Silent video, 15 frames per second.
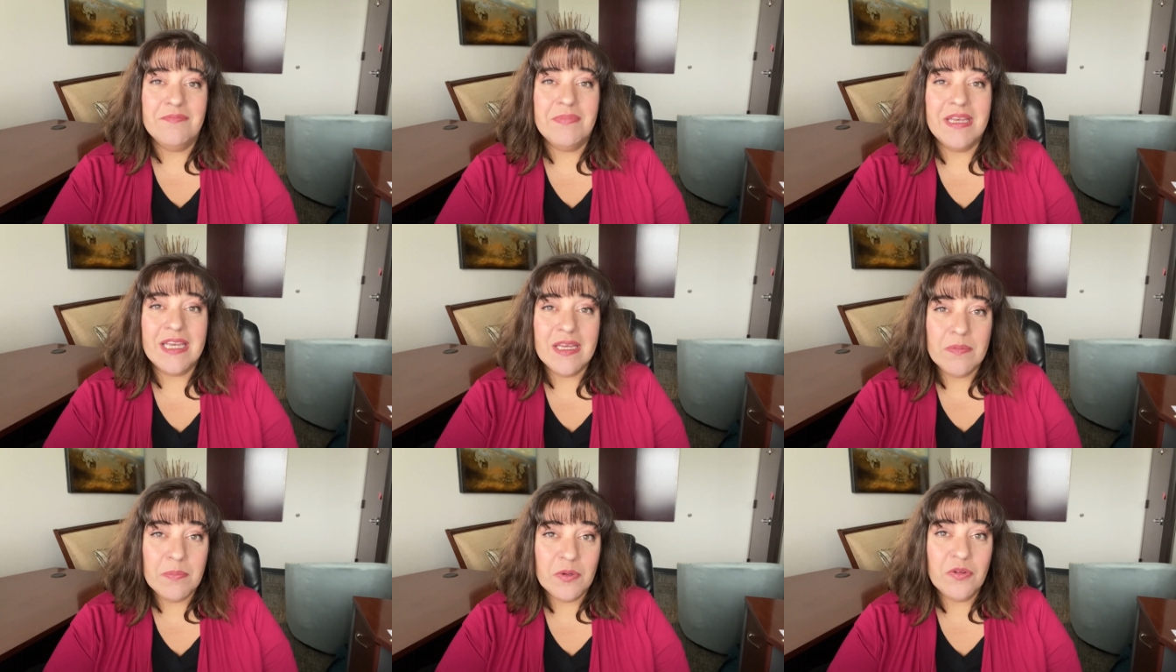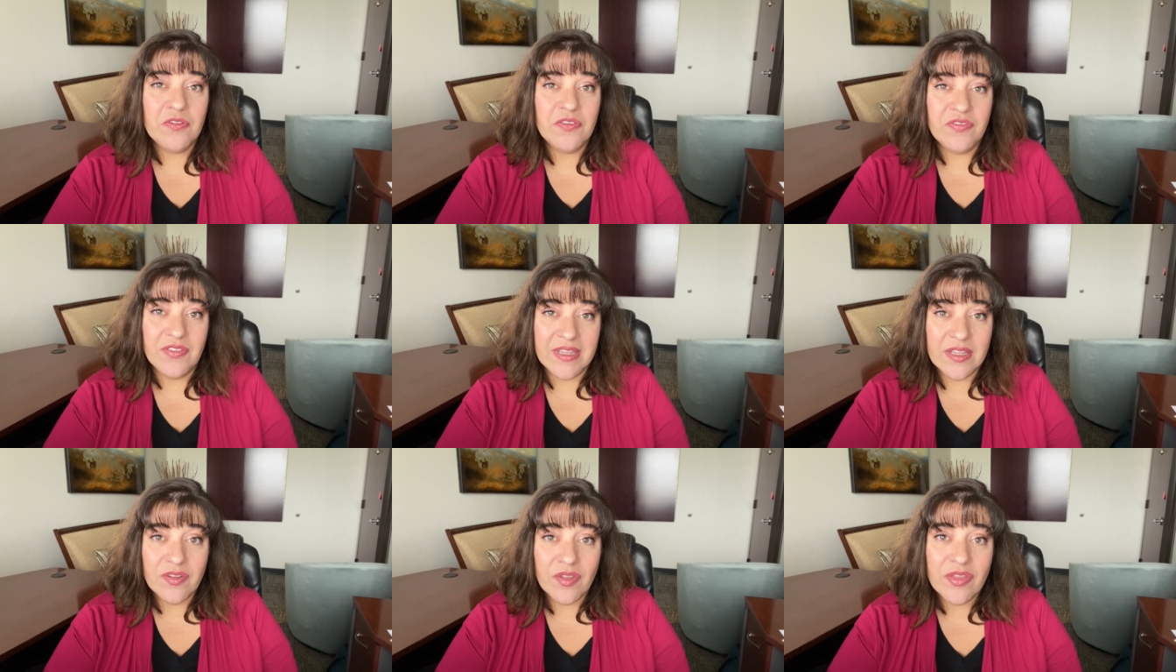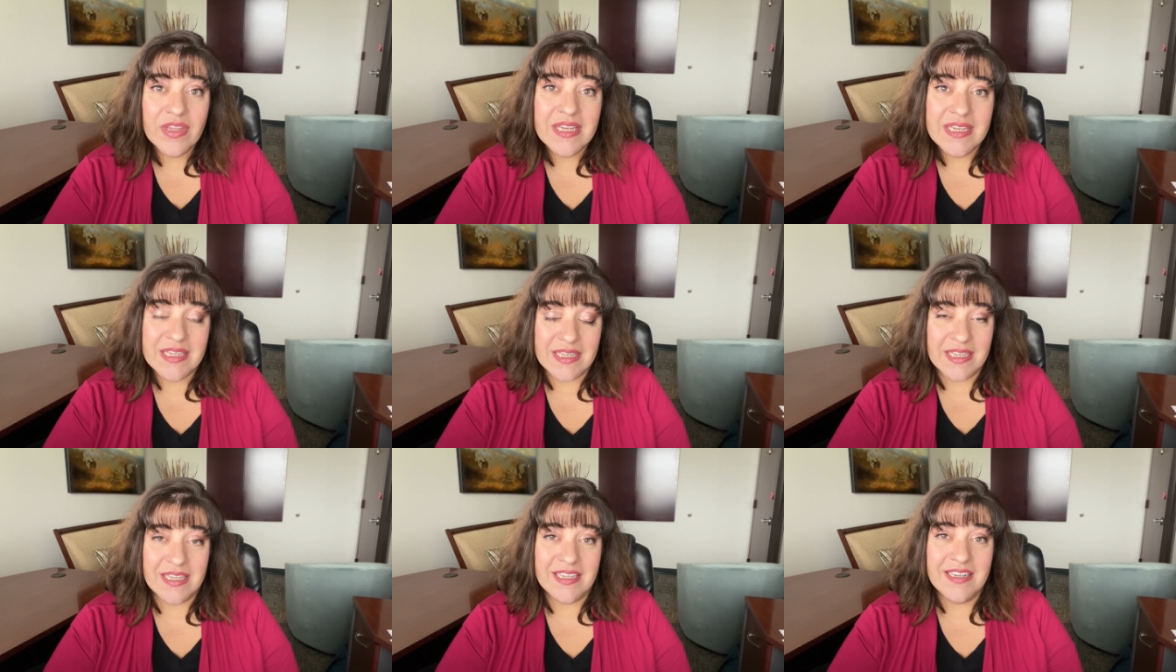People feel the
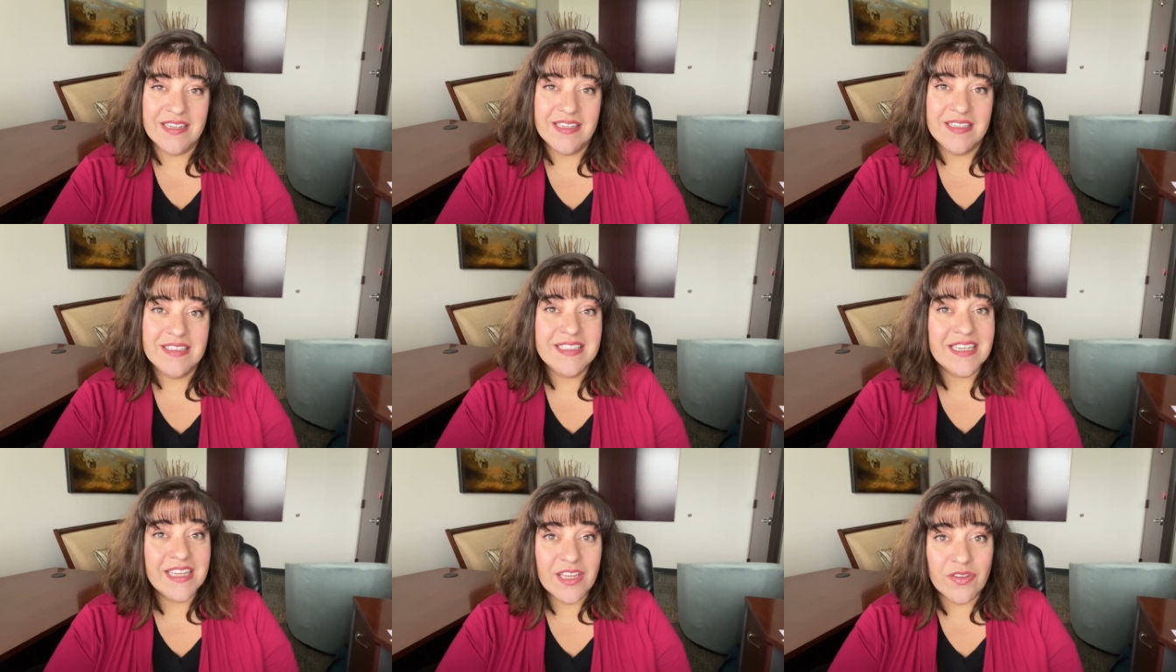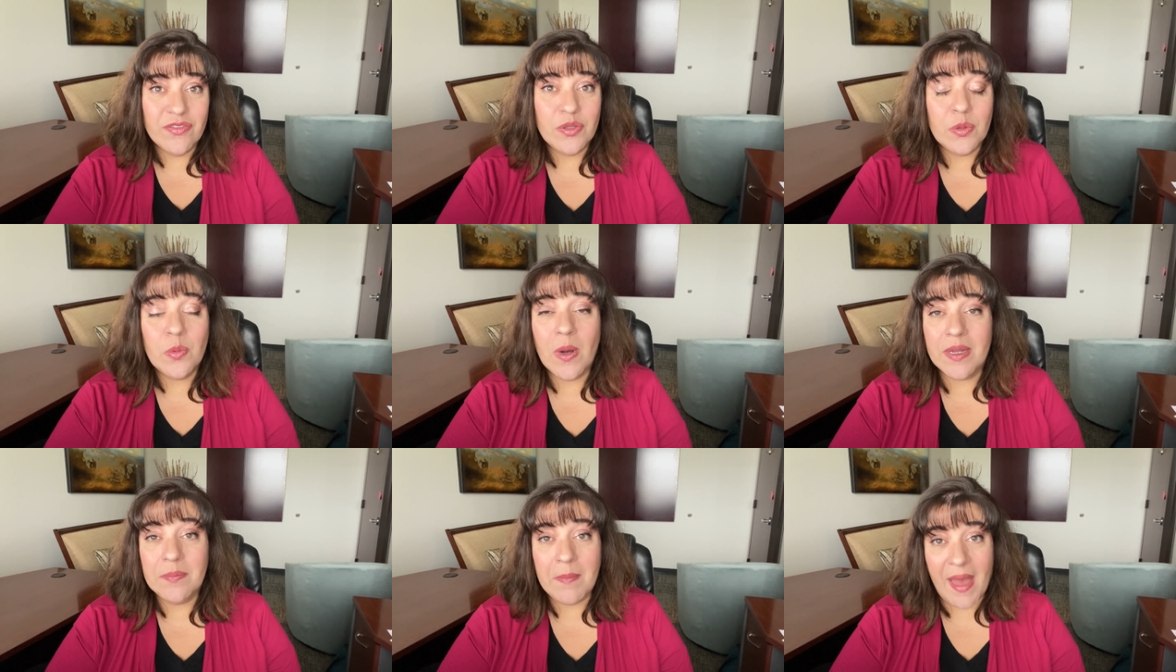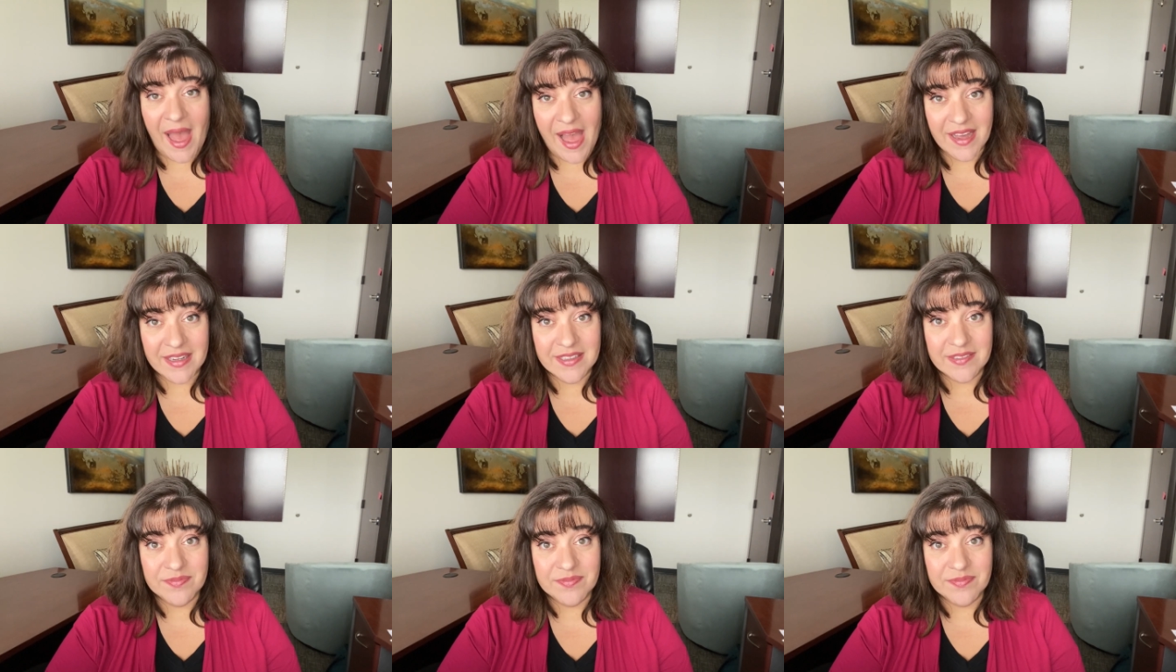need to give you one back.